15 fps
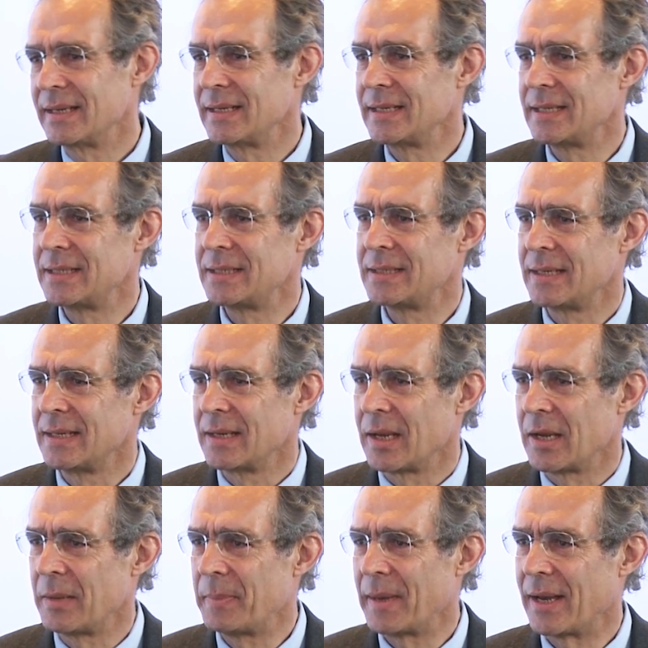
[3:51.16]
is
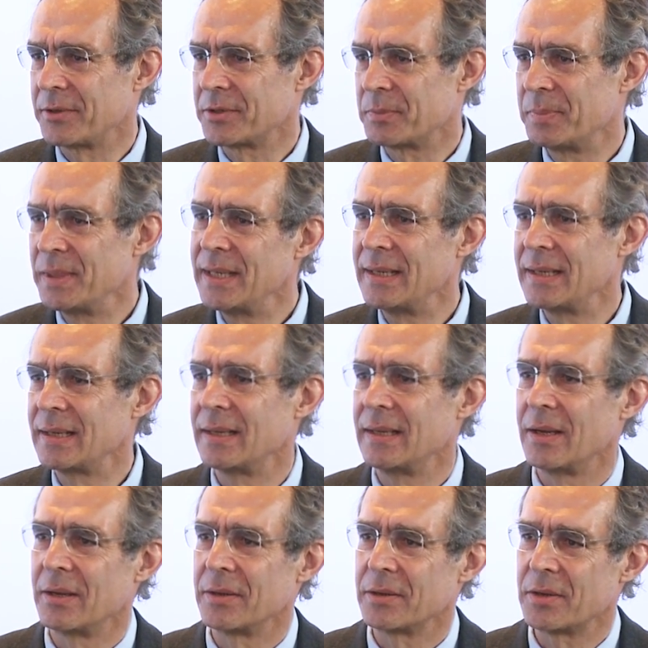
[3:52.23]
about being
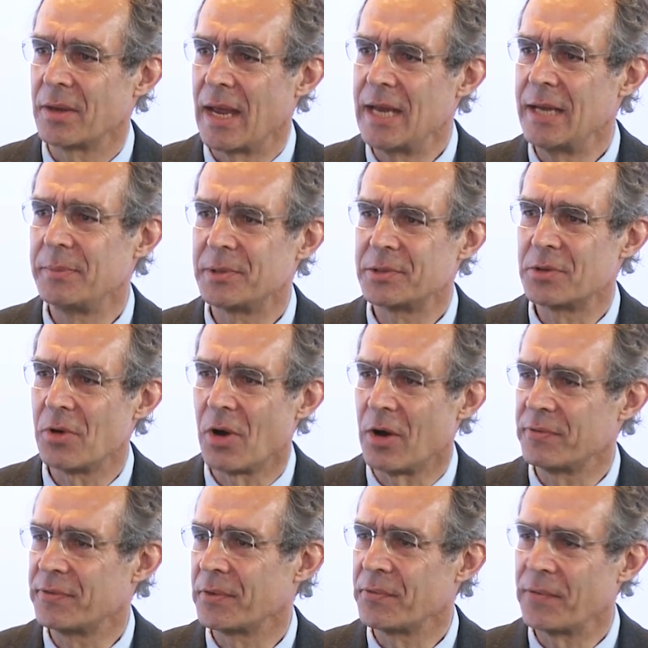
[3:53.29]
able to
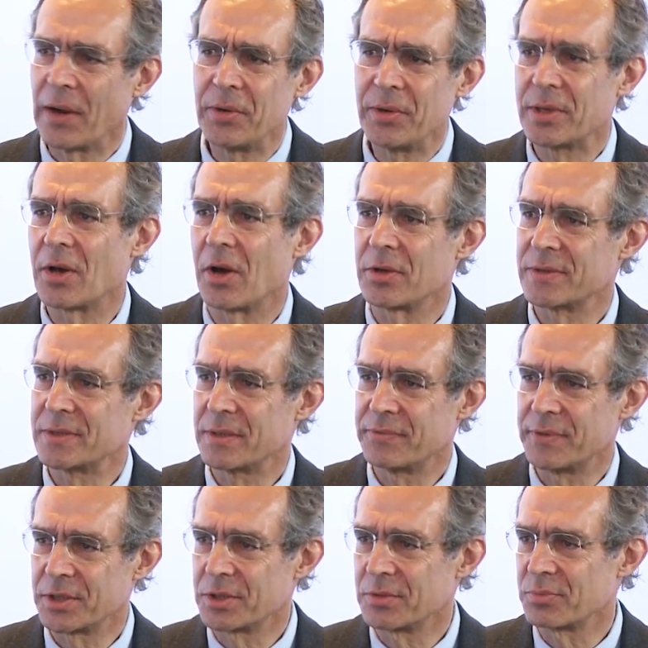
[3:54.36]
offer a very
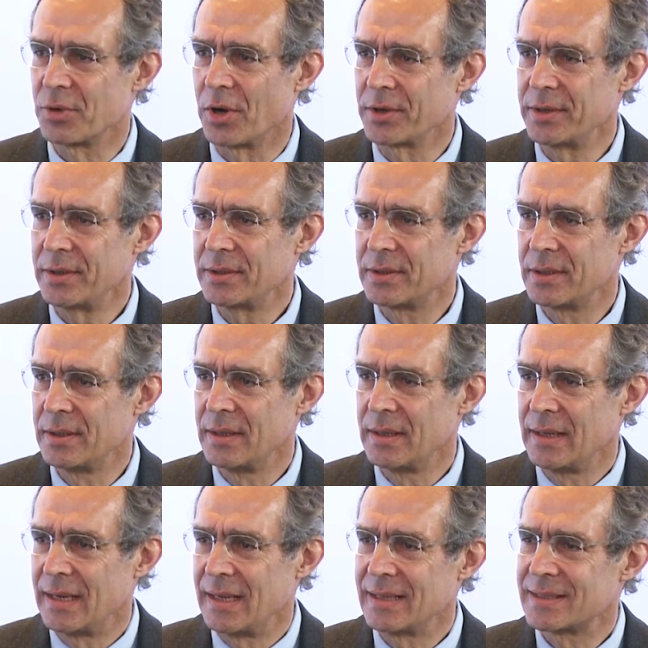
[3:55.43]
cost-efficient product,
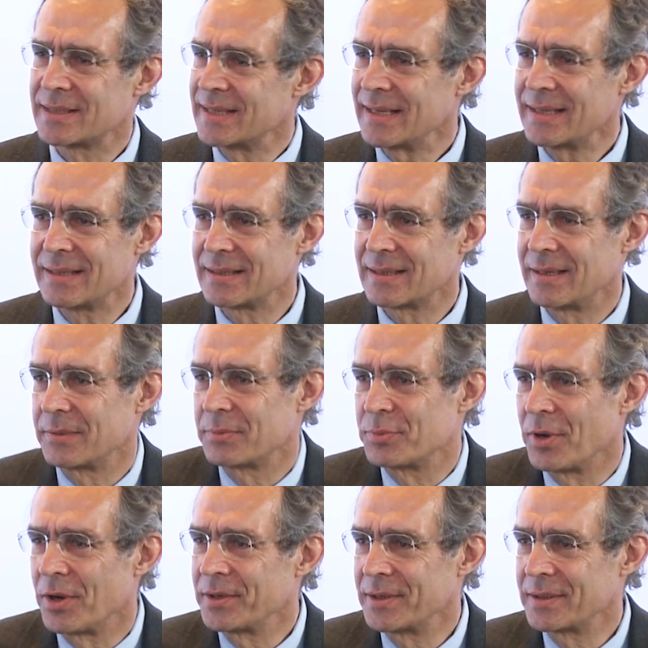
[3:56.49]
and secondly, a
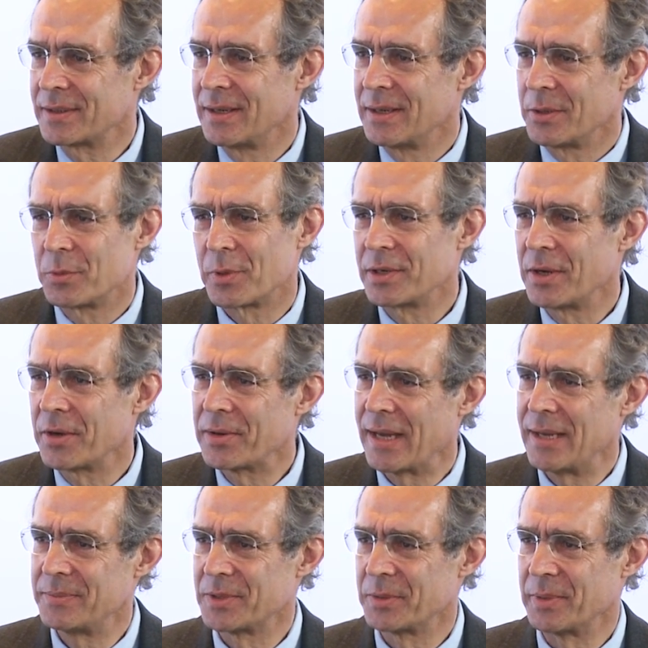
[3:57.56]
product where no
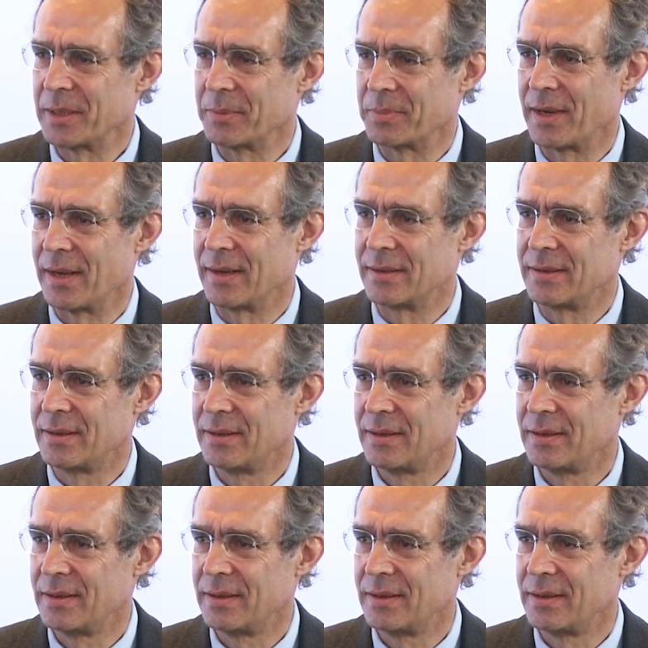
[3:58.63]
games are being played.